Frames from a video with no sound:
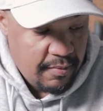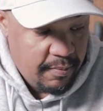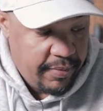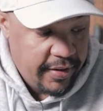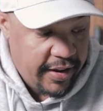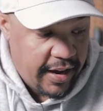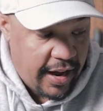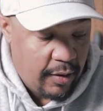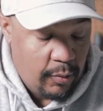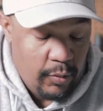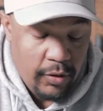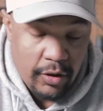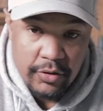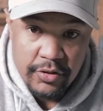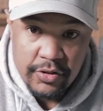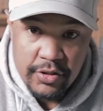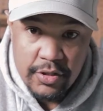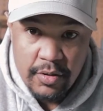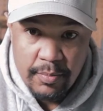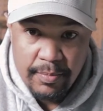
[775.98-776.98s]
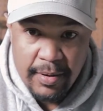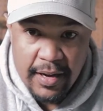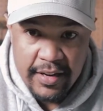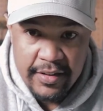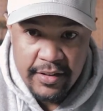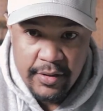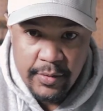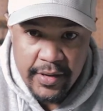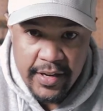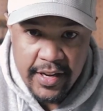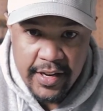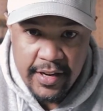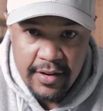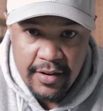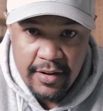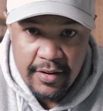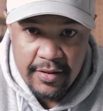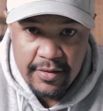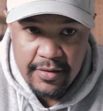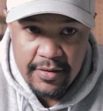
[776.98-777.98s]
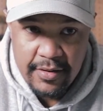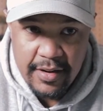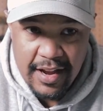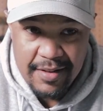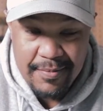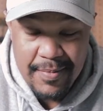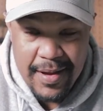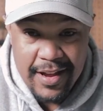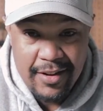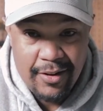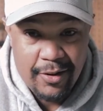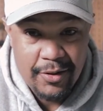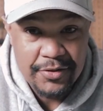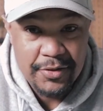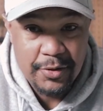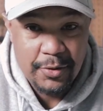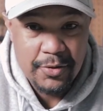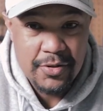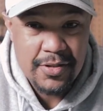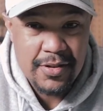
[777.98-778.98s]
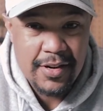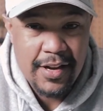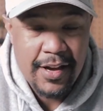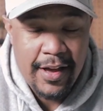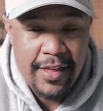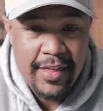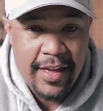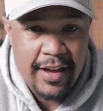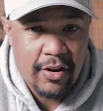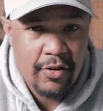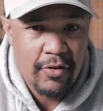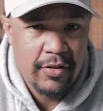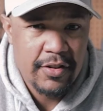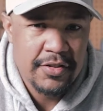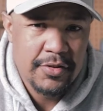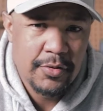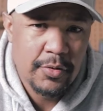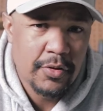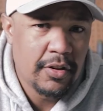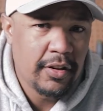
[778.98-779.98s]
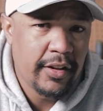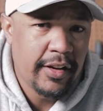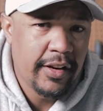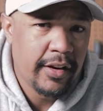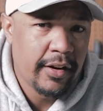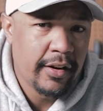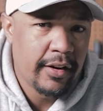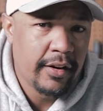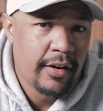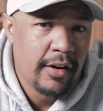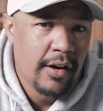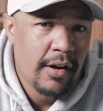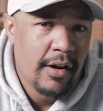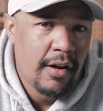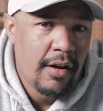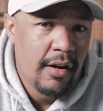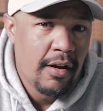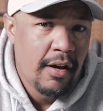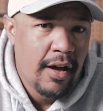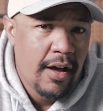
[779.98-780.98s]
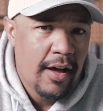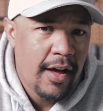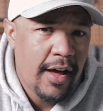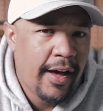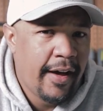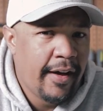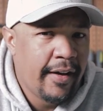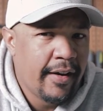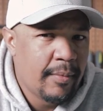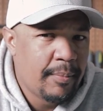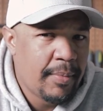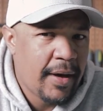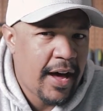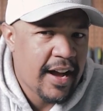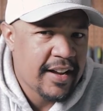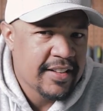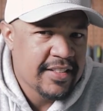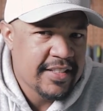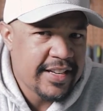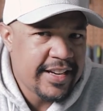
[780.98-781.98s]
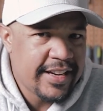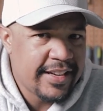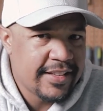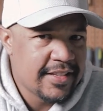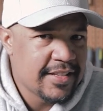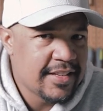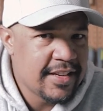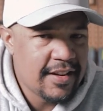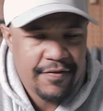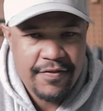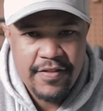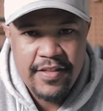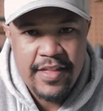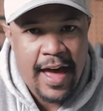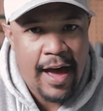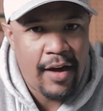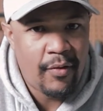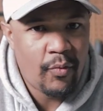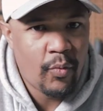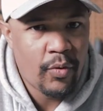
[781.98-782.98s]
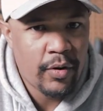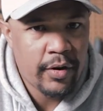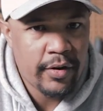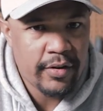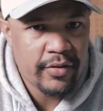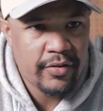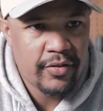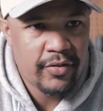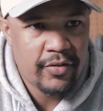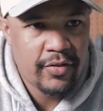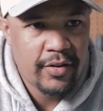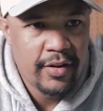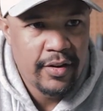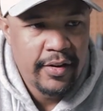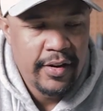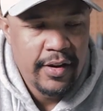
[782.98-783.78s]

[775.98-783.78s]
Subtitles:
But I will do the Bondo again. I may also try that crystal clear epoxy and see if that works.